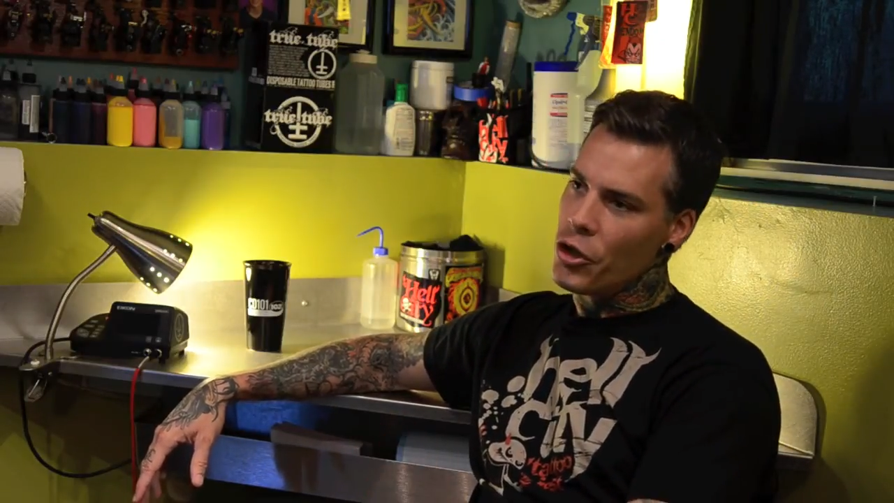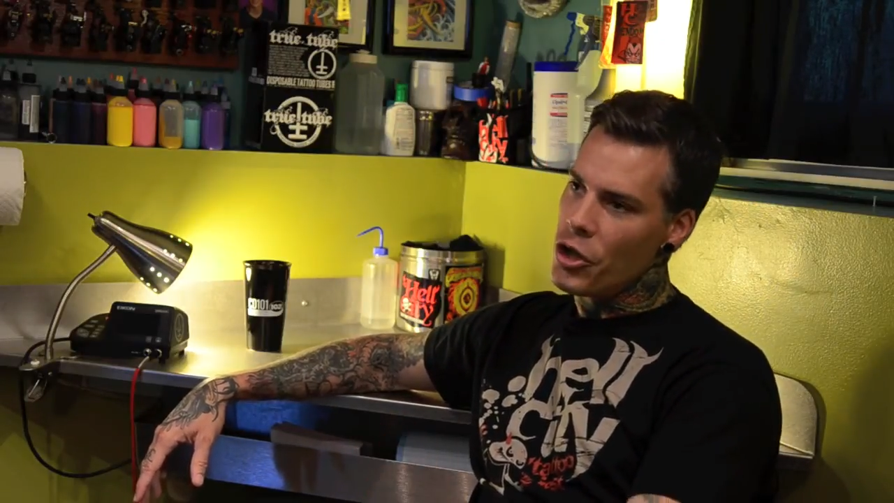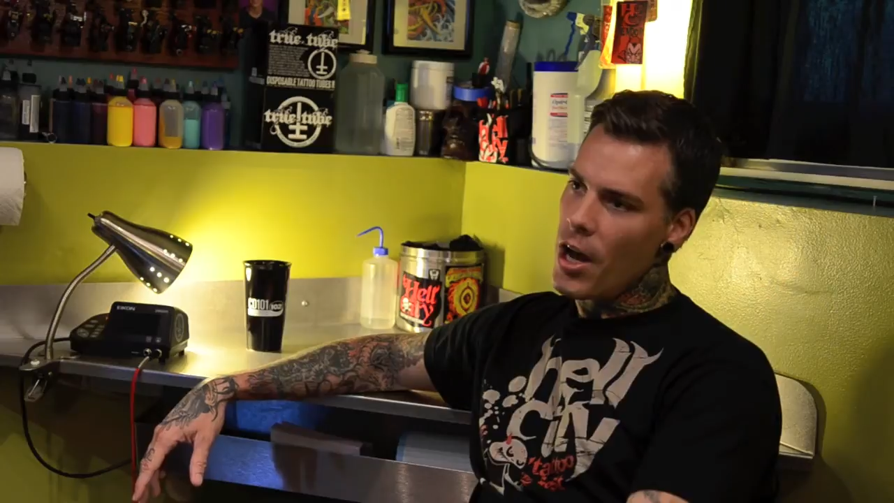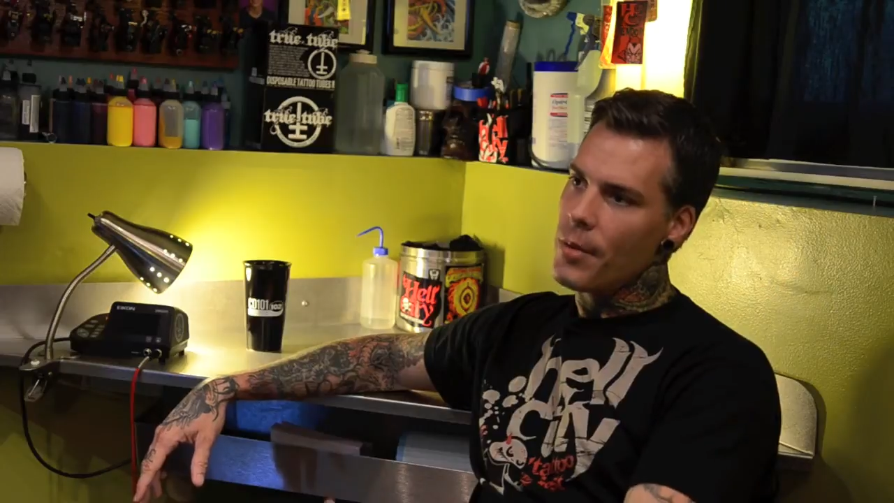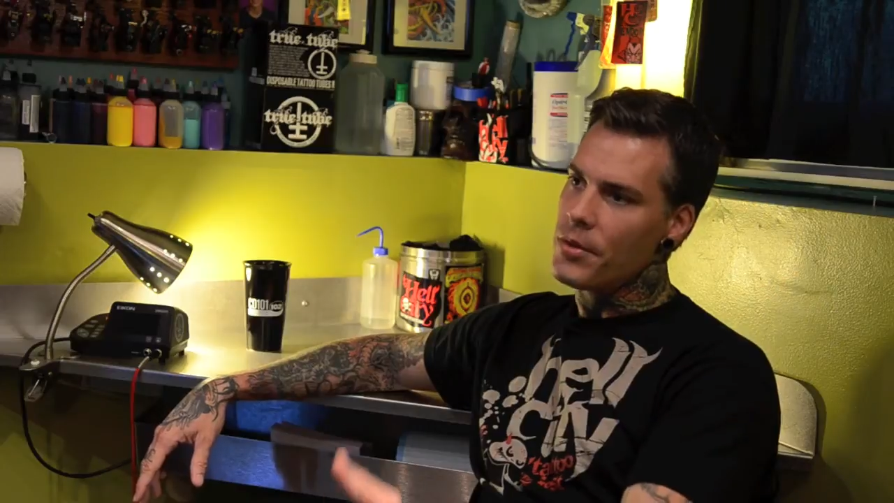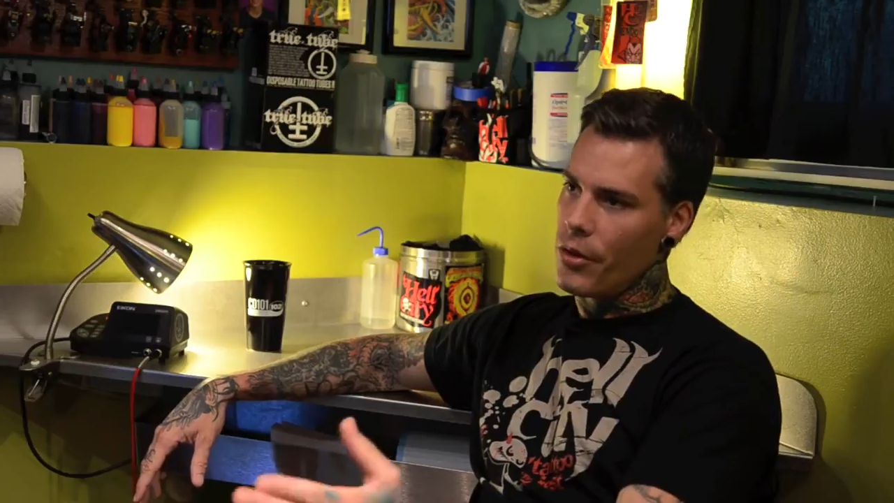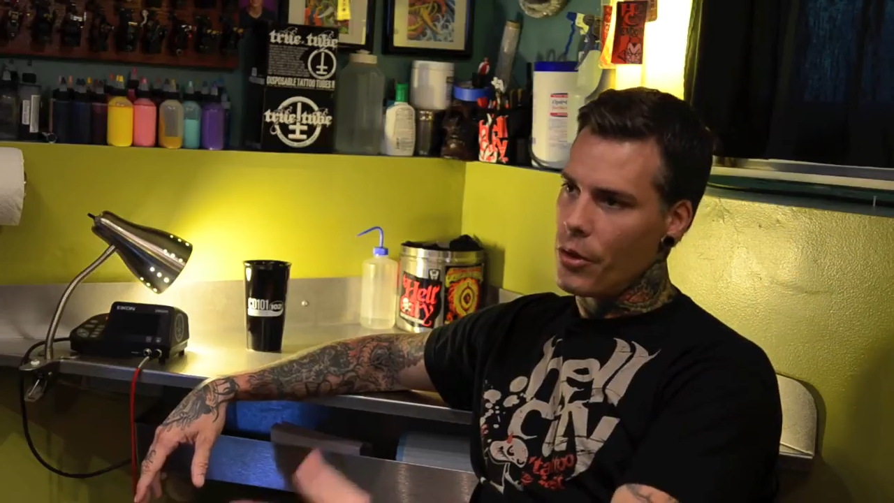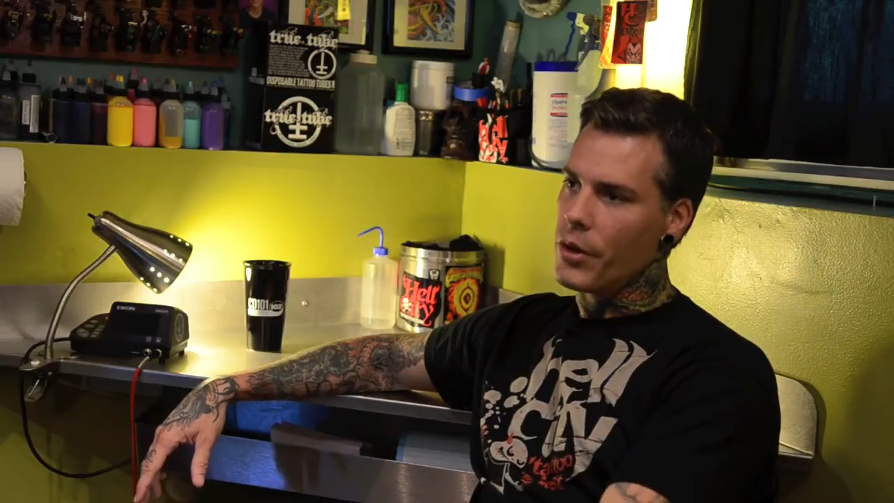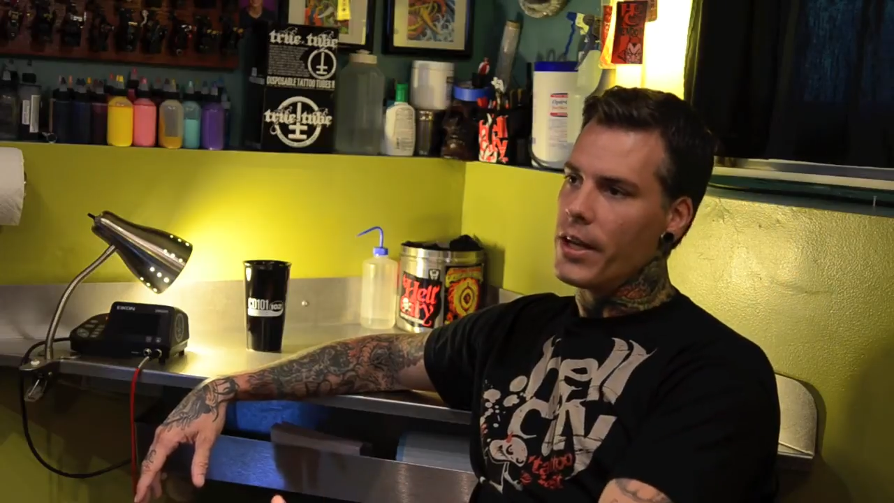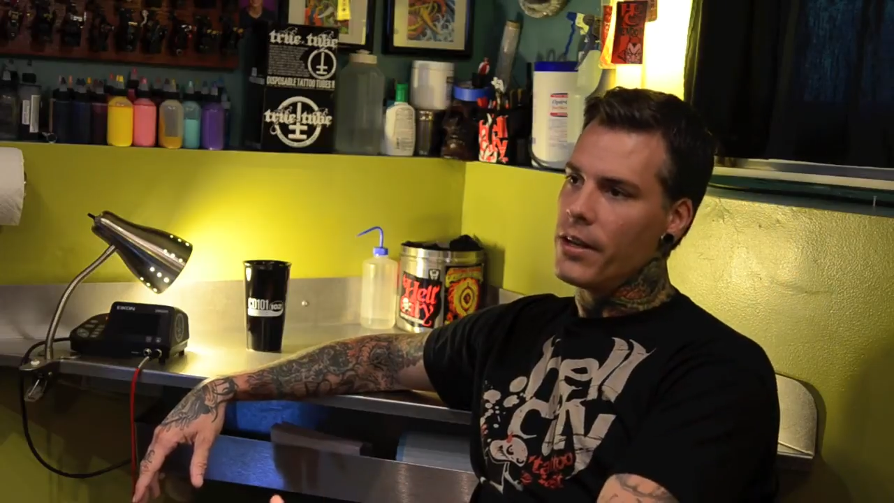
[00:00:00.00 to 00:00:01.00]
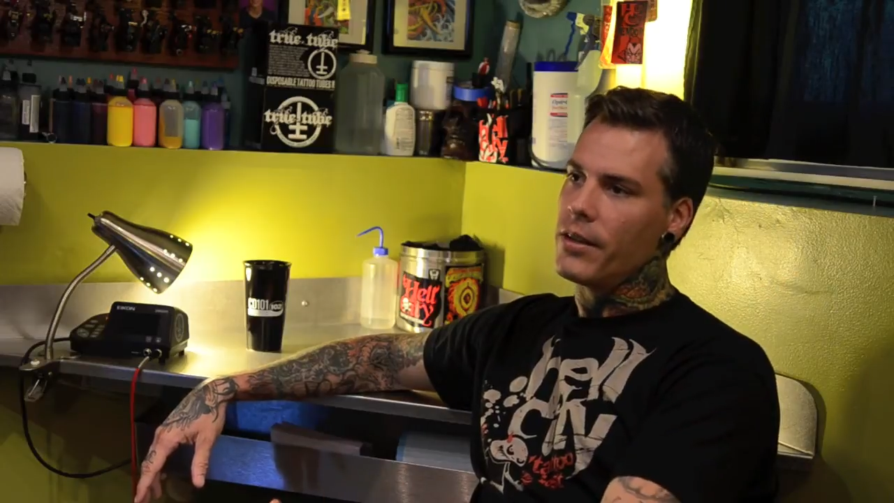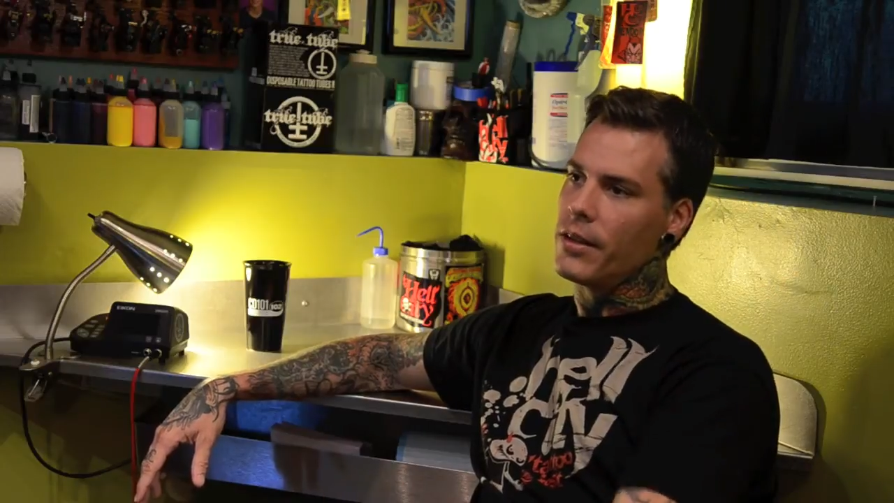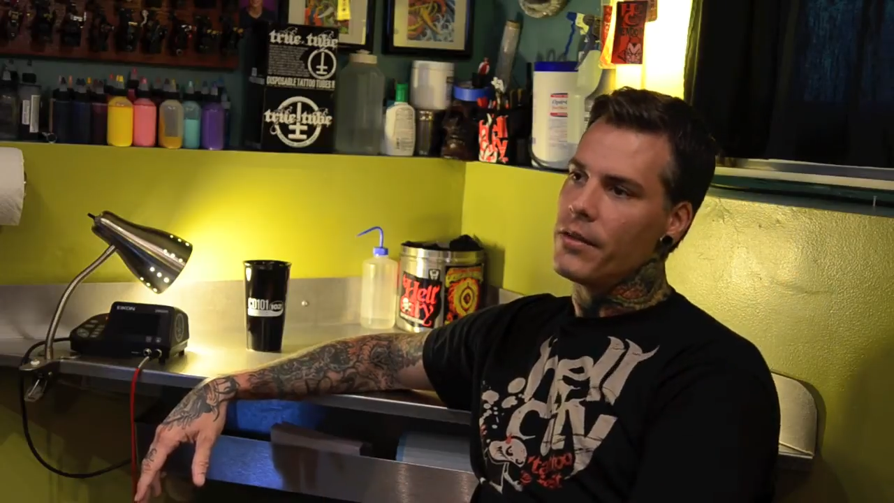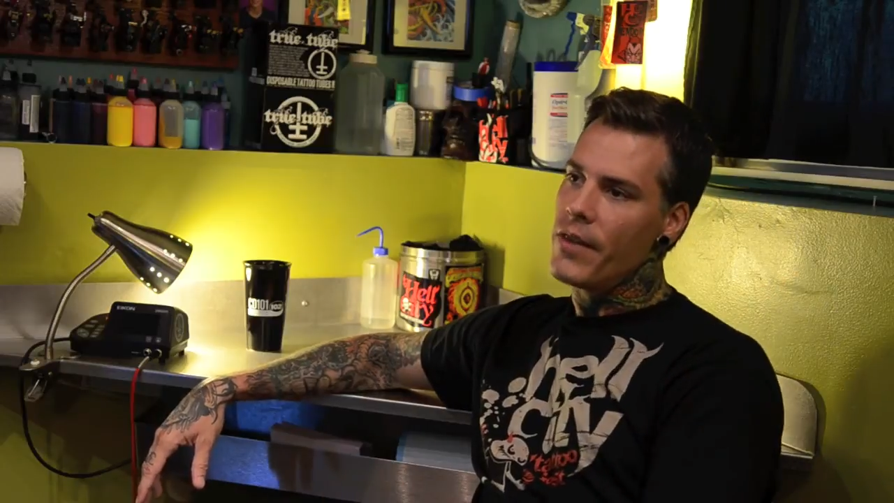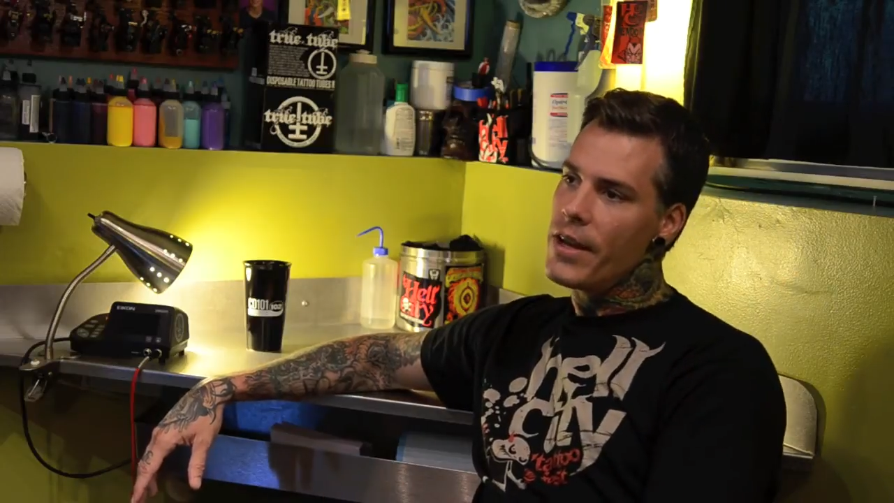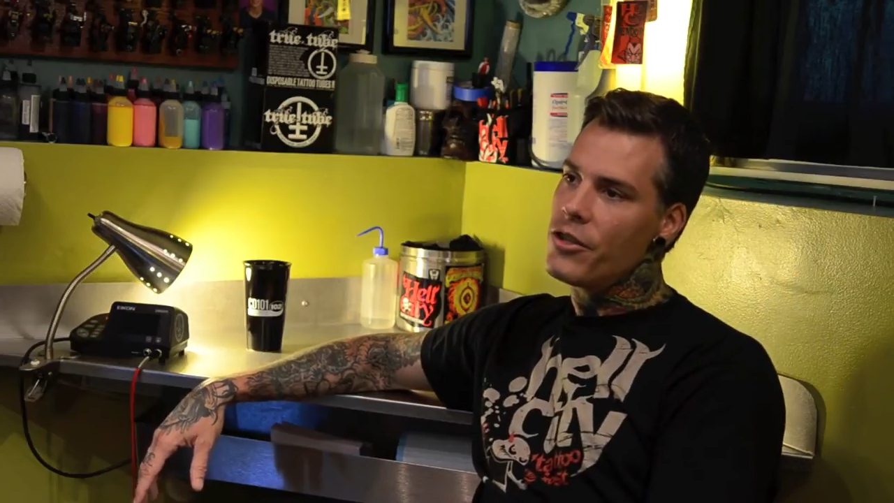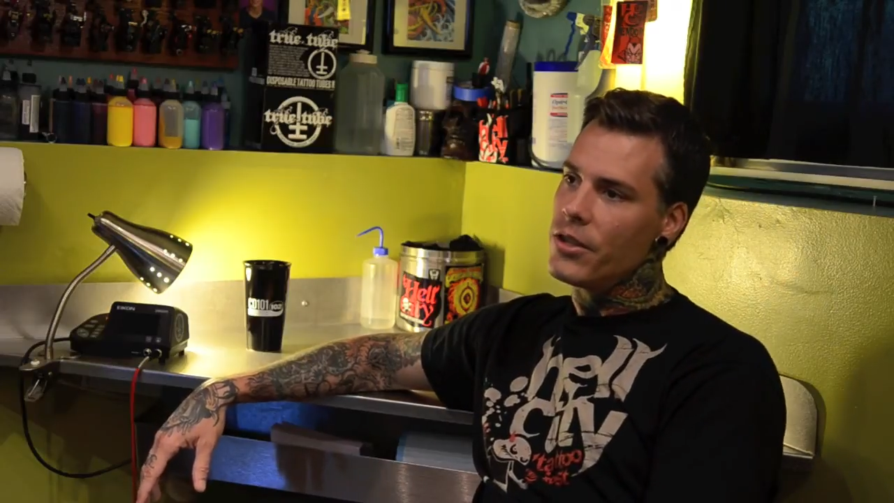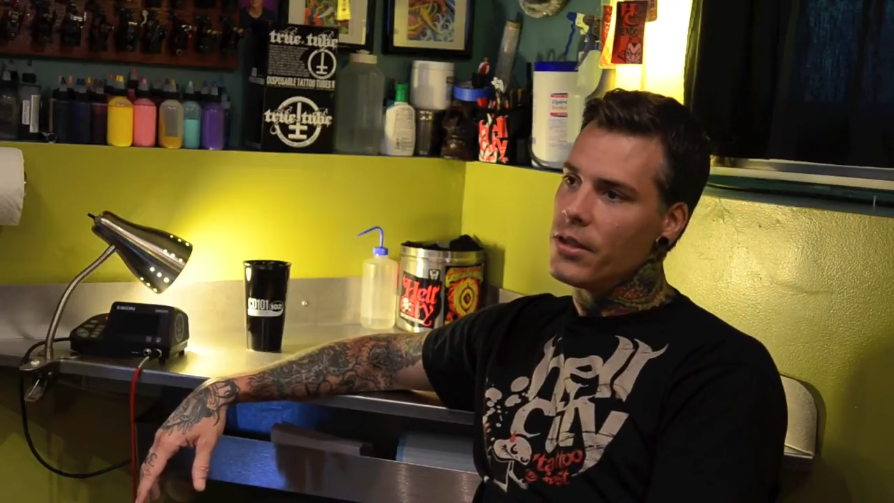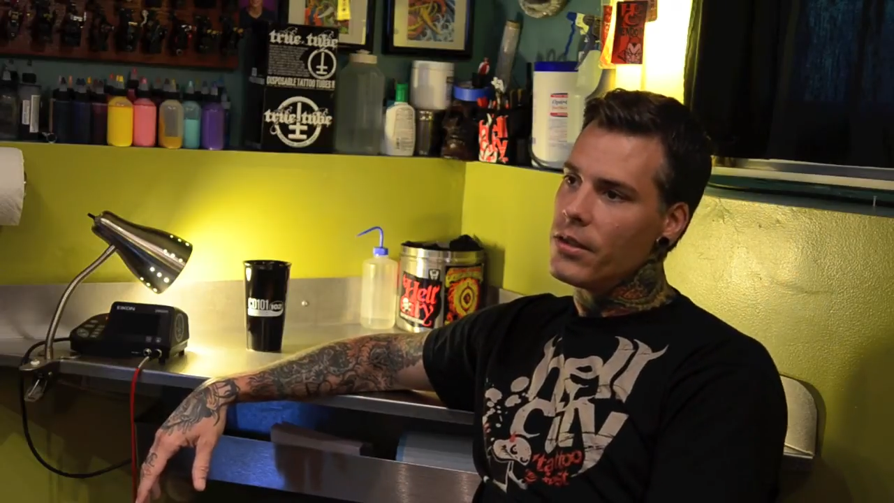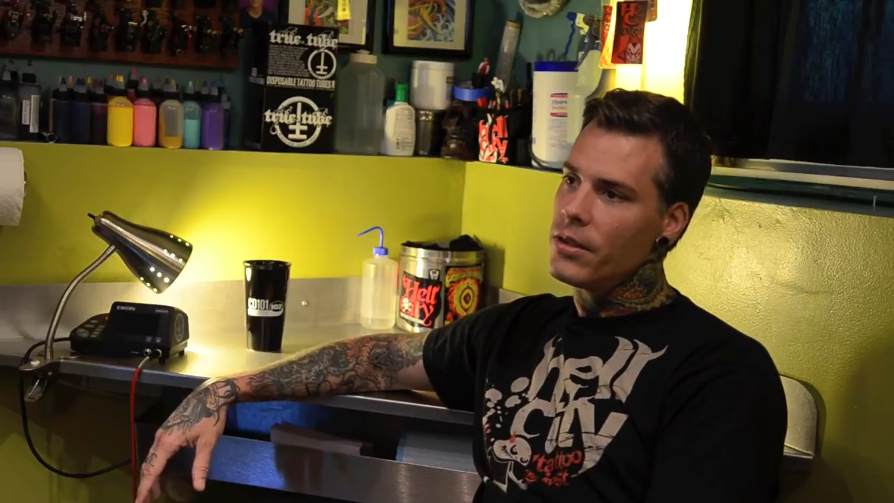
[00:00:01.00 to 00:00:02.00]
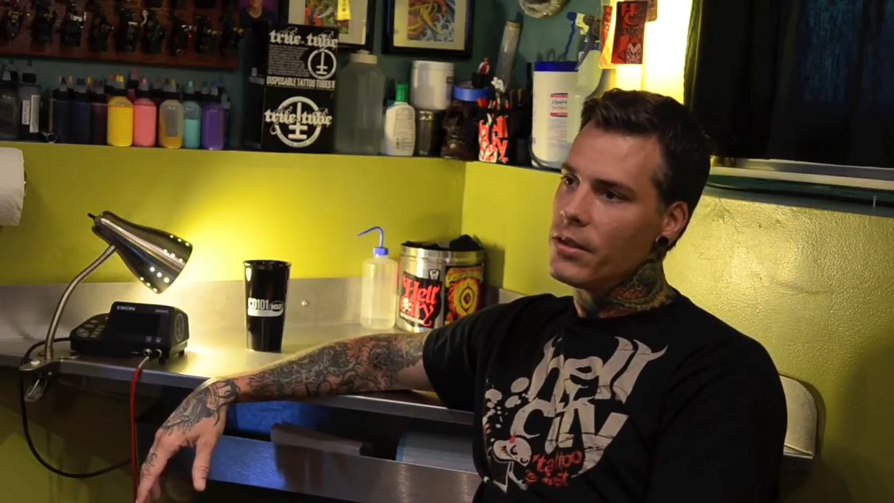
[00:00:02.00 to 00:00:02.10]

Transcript: shops and throwing it into the convention